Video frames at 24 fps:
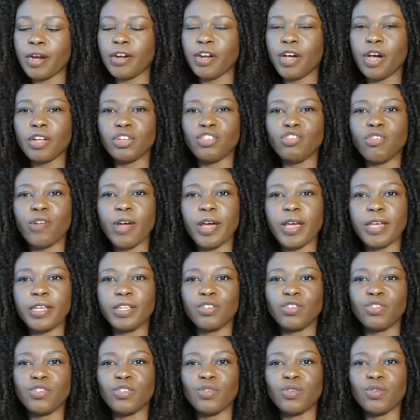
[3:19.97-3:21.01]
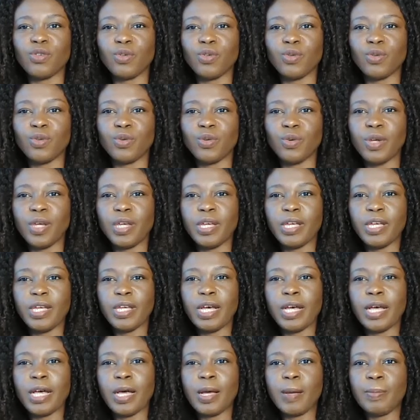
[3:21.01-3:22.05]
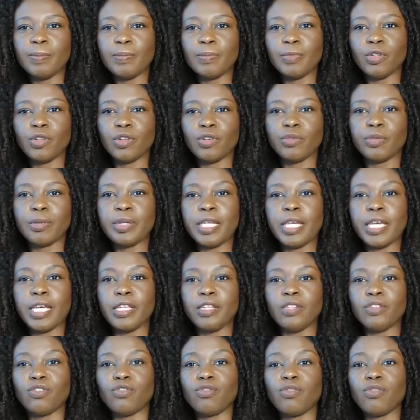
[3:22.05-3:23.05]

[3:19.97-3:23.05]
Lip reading: not trying to create